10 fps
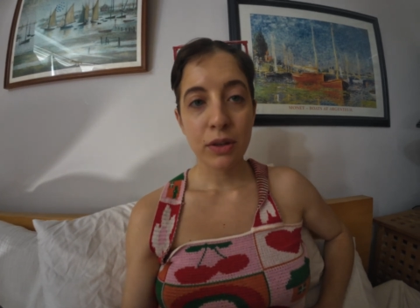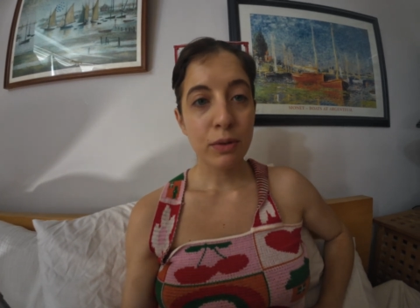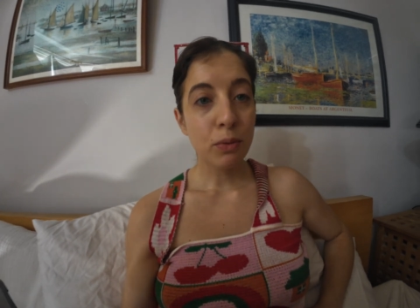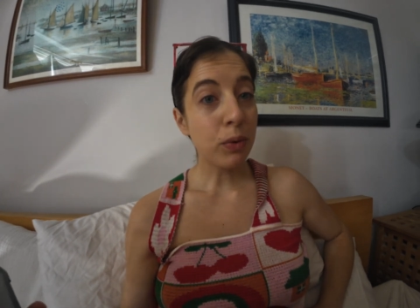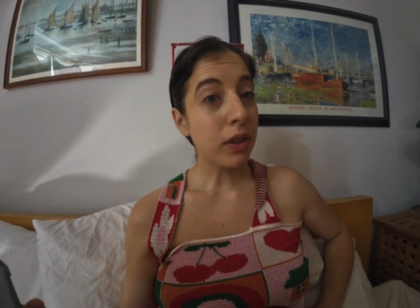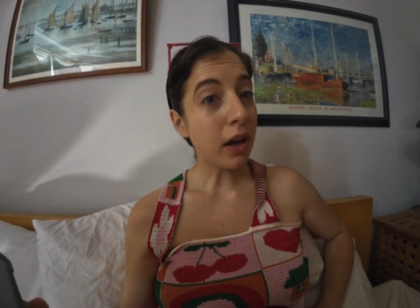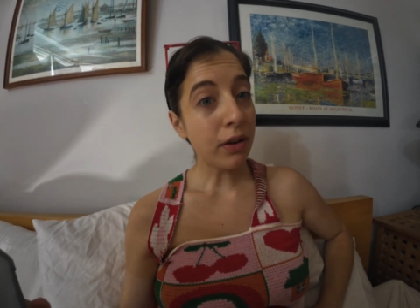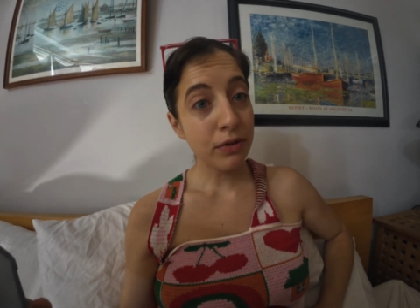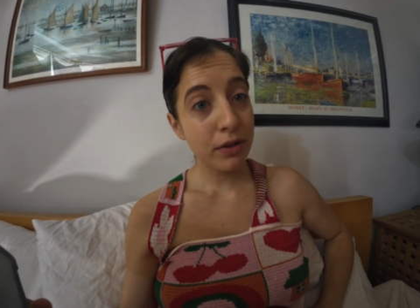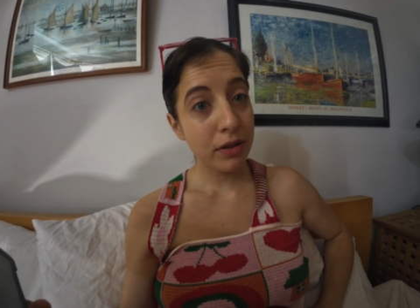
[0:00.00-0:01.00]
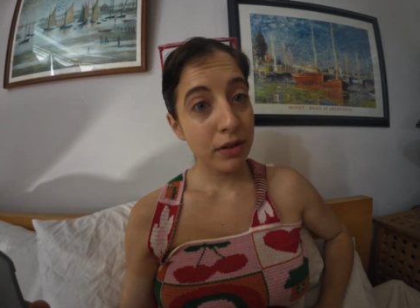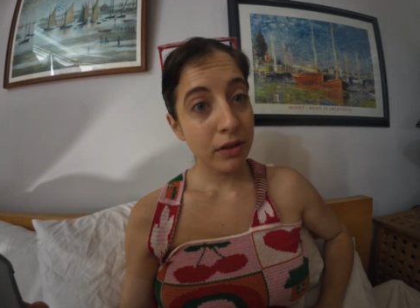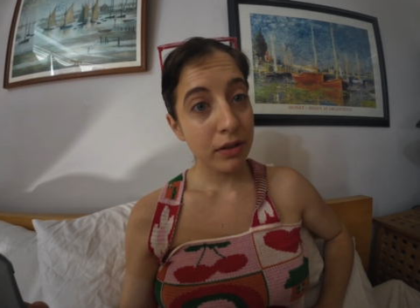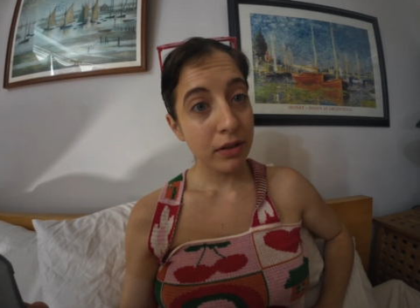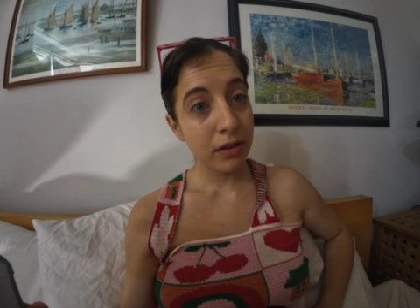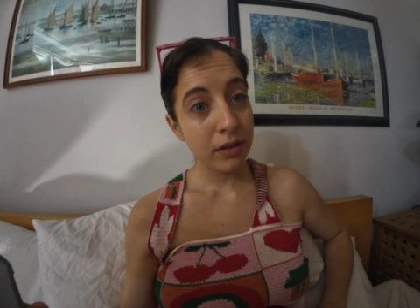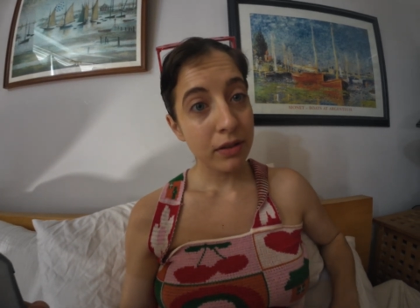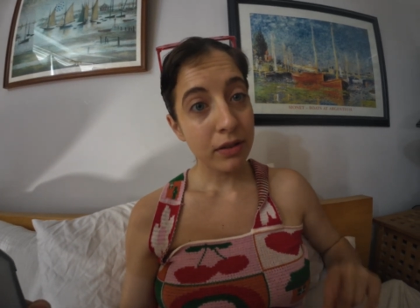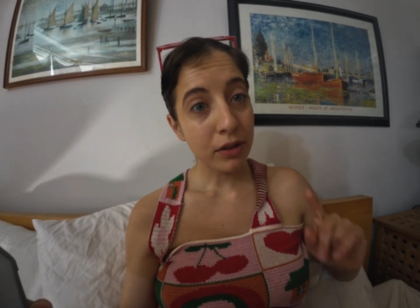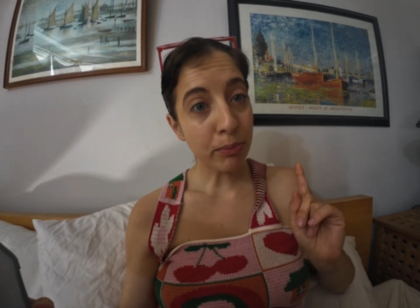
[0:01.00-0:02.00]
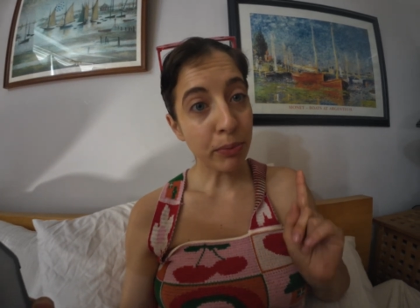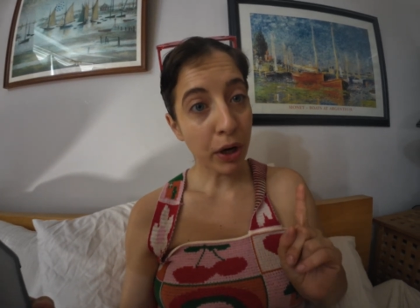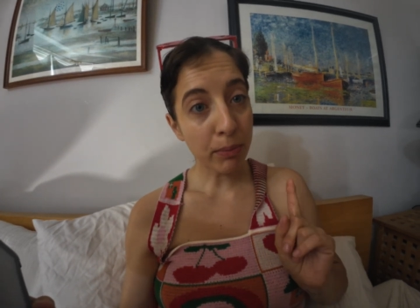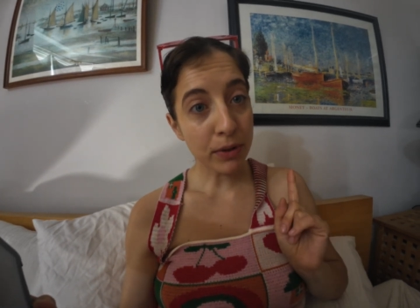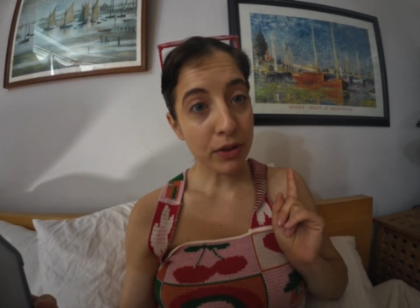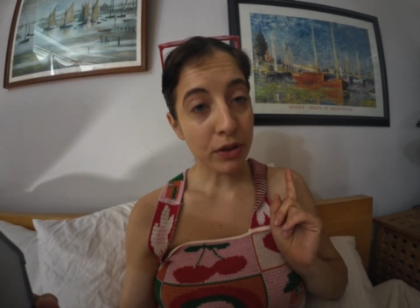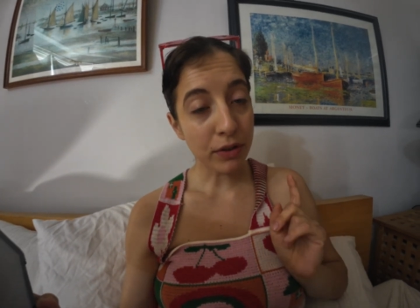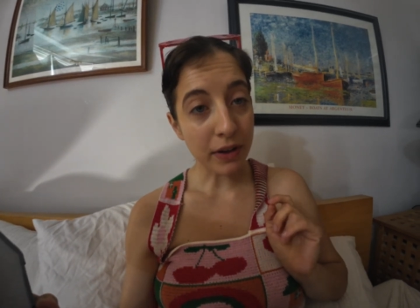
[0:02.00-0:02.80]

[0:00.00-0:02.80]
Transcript: without the purpose of